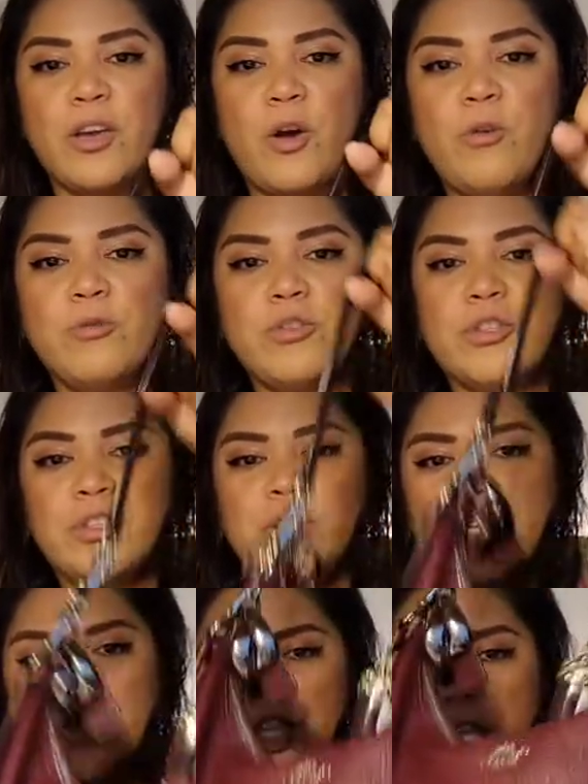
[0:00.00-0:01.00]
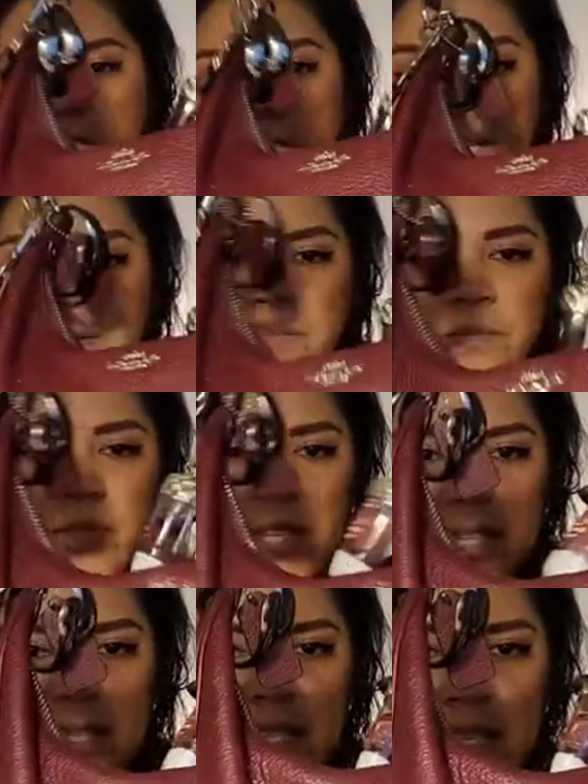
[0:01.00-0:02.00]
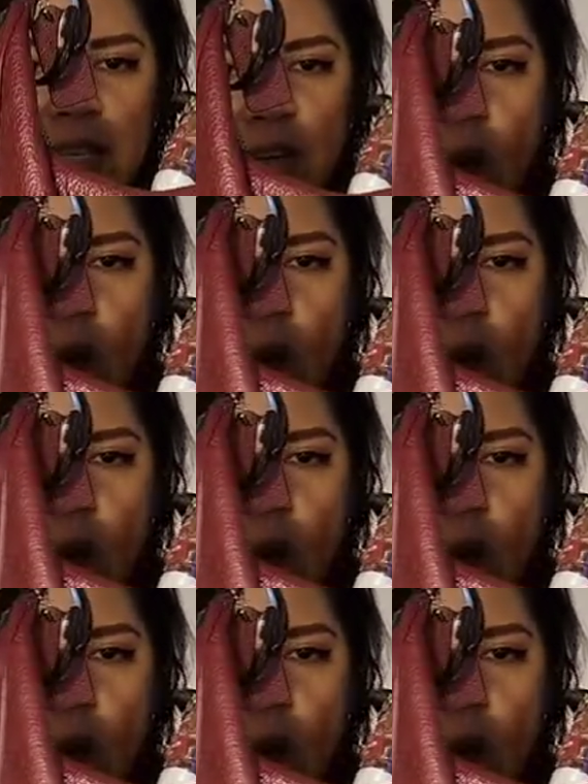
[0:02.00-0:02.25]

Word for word: Coach Chelsea. It's in